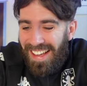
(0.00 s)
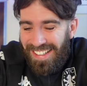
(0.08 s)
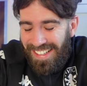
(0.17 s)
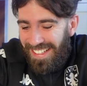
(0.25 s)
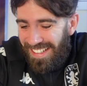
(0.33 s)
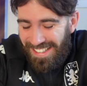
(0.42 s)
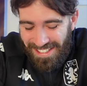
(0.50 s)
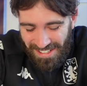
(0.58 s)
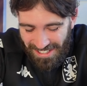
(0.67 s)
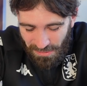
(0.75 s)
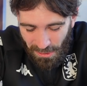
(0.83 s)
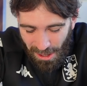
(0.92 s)

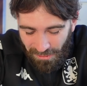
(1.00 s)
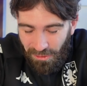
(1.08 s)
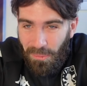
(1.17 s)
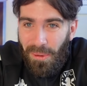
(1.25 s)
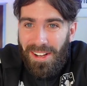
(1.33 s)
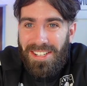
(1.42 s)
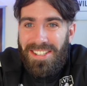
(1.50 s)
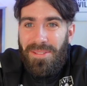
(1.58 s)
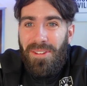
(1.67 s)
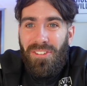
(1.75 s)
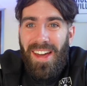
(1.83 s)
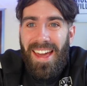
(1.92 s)
It's worth a watch, to
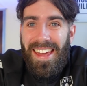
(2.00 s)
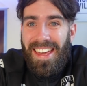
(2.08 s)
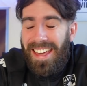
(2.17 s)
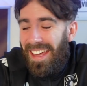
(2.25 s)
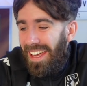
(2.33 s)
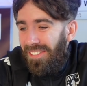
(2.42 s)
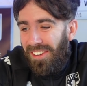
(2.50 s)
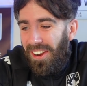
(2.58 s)
be fair.